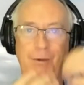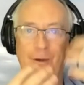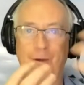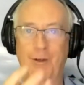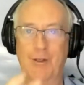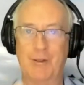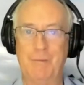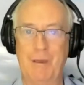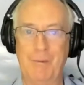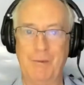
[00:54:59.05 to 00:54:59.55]

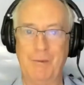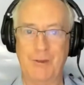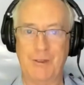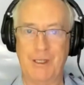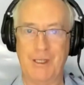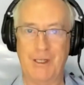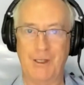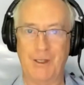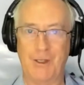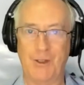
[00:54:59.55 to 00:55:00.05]
because people
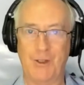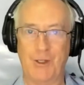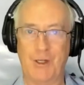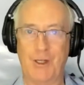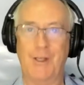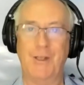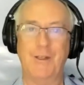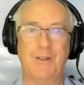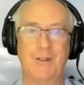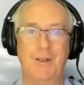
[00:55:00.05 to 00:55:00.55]
selling the
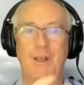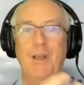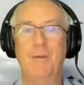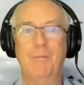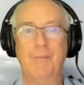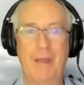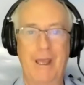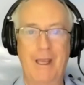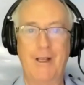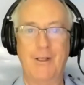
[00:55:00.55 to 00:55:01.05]
shares
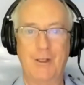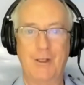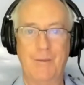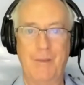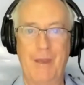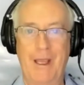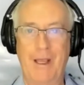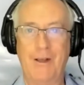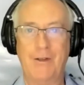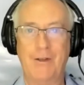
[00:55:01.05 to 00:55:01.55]
bank at the
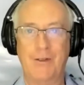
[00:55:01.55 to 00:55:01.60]
bank.